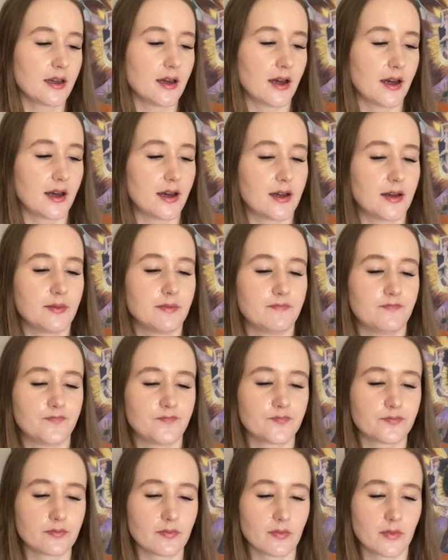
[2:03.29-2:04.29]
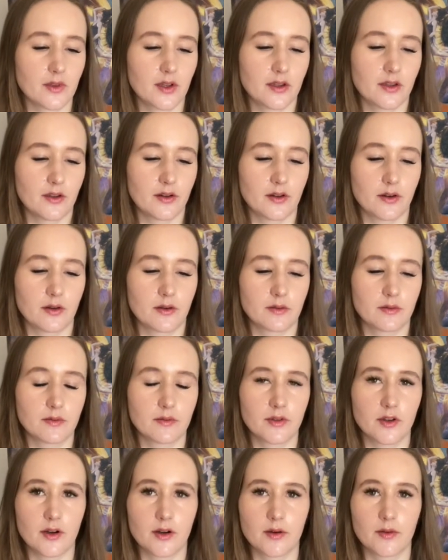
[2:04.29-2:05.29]
um, you know,
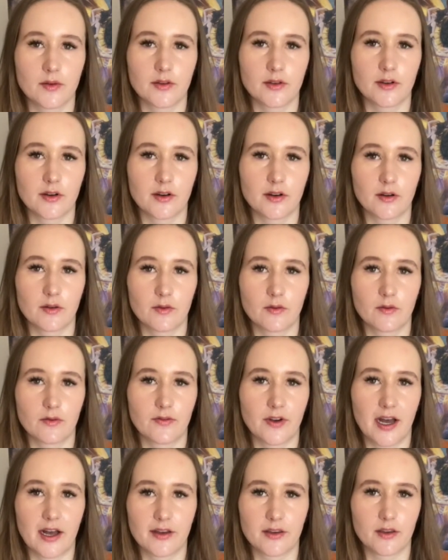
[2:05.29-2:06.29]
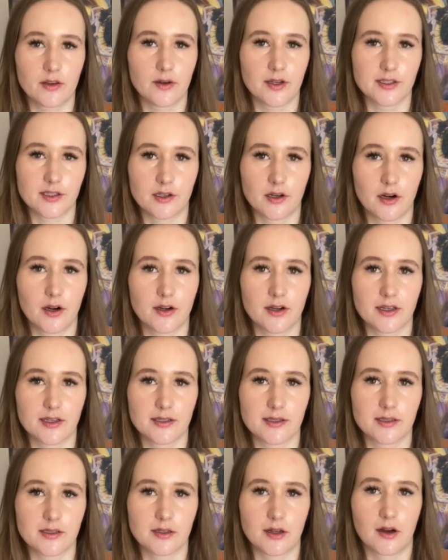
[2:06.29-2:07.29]
your, your value as an
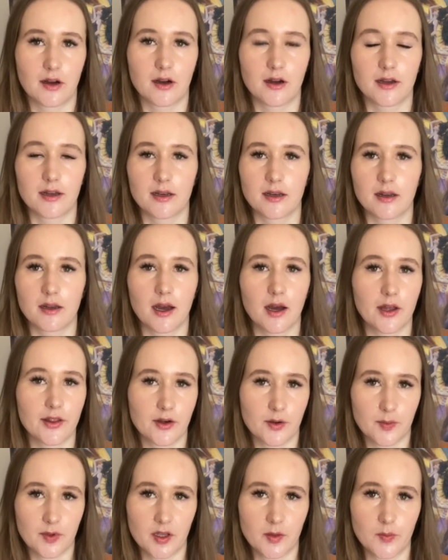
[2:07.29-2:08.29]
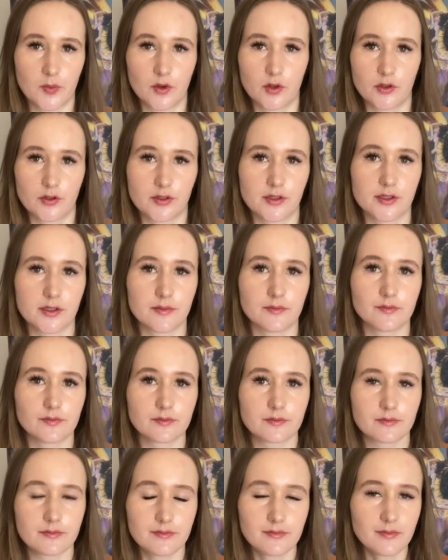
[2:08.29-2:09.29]
artist on other people's
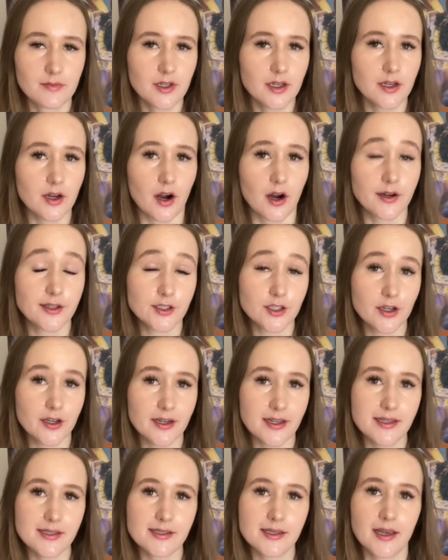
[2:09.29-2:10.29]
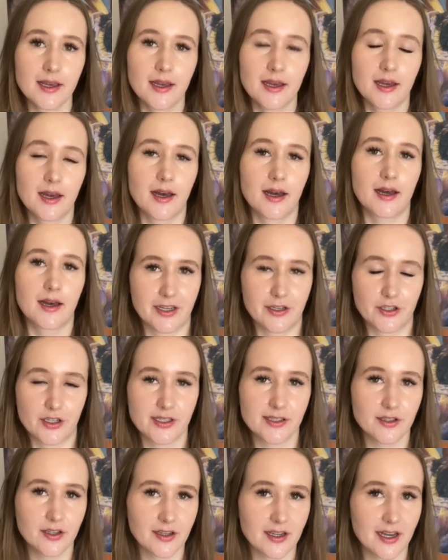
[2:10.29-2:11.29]
art journeys. And
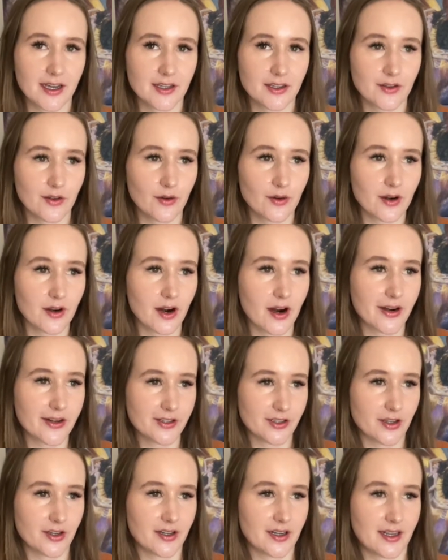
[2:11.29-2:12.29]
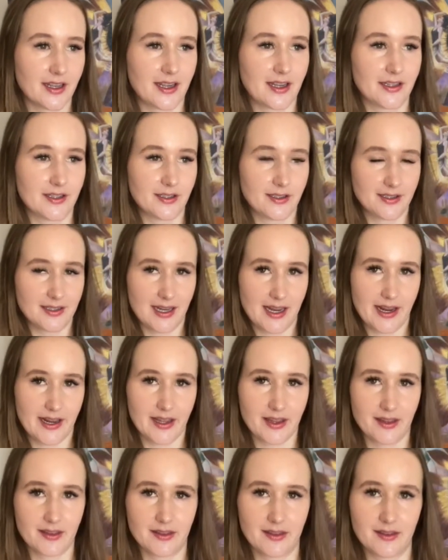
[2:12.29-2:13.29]
just look at your art journey and take,
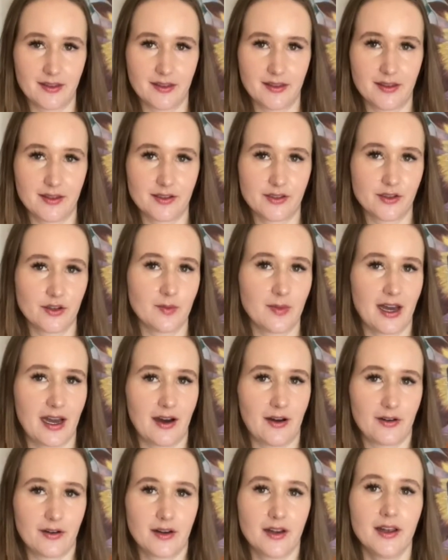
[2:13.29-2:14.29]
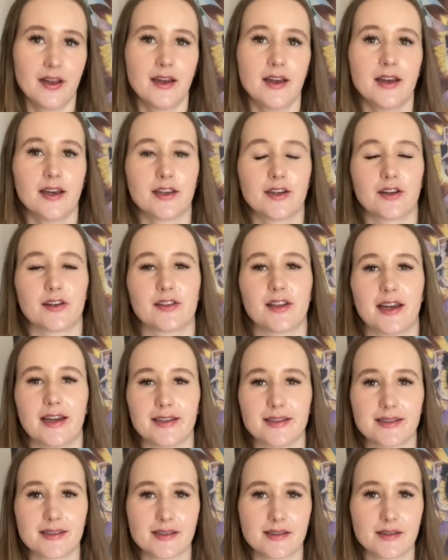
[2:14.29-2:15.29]
zoom out your
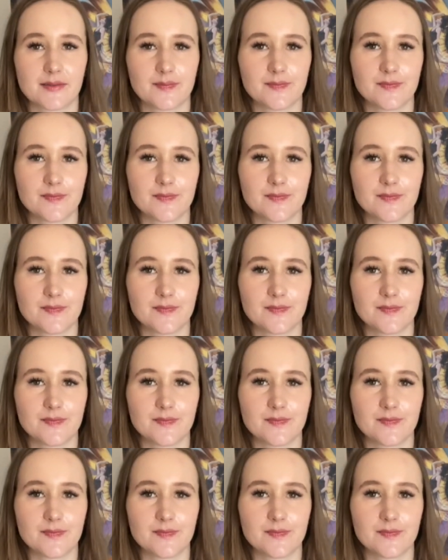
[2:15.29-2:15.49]
lens.